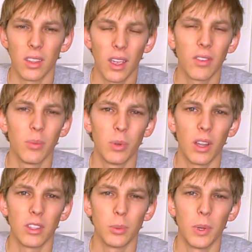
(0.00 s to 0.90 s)
the guy from
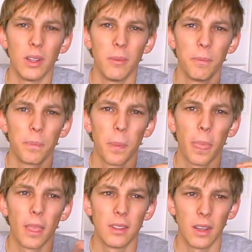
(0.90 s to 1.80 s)
Dodgeball.
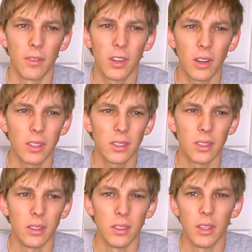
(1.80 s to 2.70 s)
His avatar gets
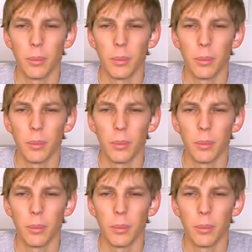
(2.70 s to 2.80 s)
killed, he